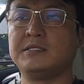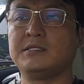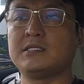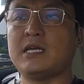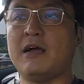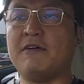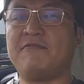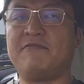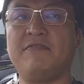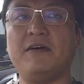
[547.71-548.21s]

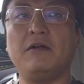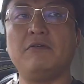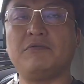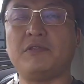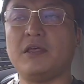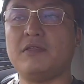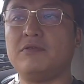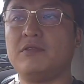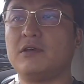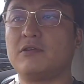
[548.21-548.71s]
I felt
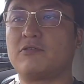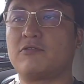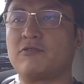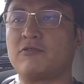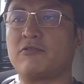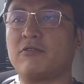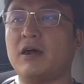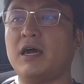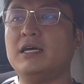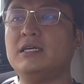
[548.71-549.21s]
that
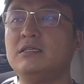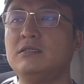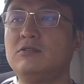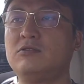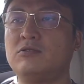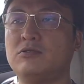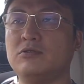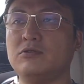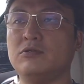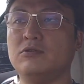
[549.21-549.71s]
they're
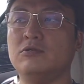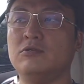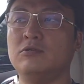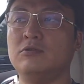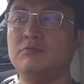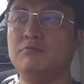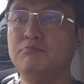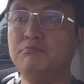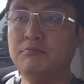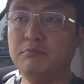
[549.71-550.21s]
trying to
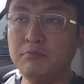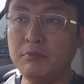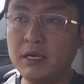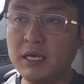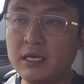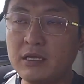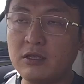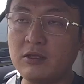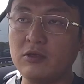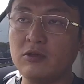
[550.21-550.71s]

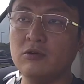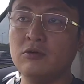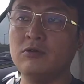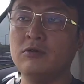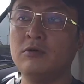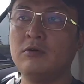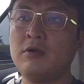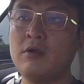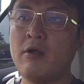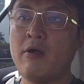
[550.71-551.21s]
make
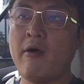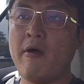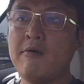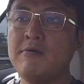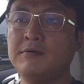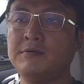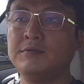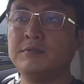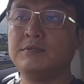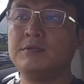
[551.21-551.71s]
you
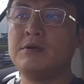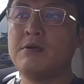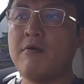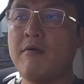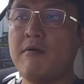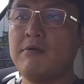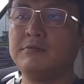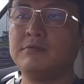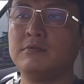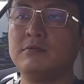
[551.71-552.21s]

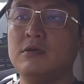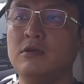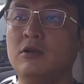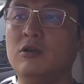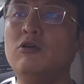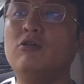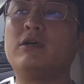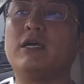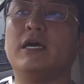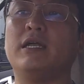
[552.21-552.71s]

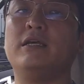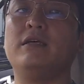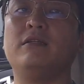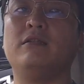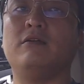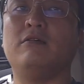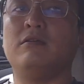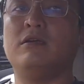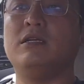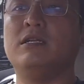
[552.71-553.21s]
look at it
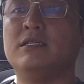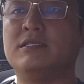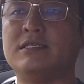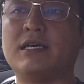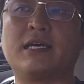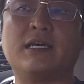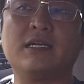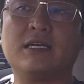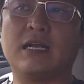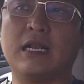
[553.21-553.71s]
in a
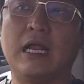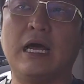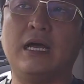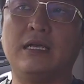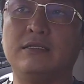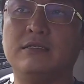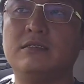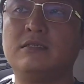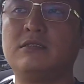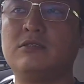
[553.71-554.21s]
second
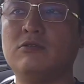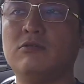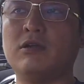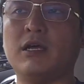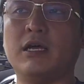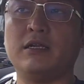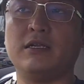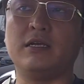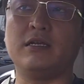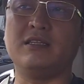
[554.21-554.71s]
glance, so
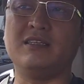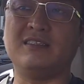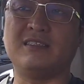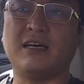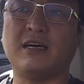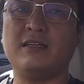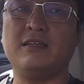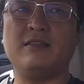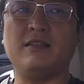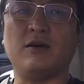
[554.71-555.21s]
that they
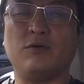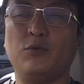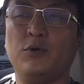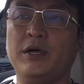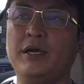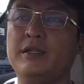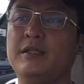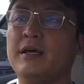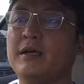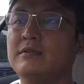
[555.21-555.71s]
design it that
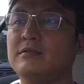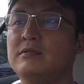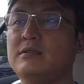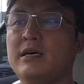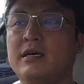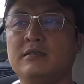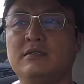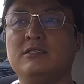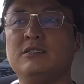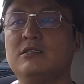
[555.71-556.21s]
way that
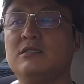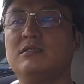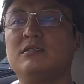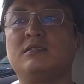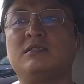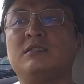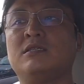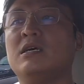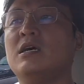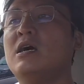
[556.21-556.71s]

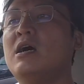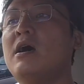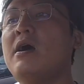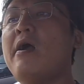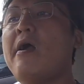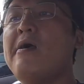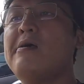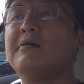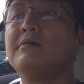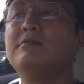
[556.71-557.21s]
just
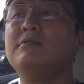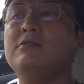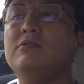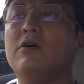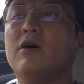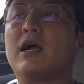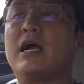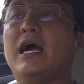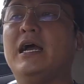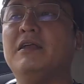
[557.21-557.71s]

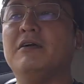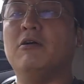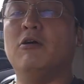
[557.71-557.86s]
you're kind of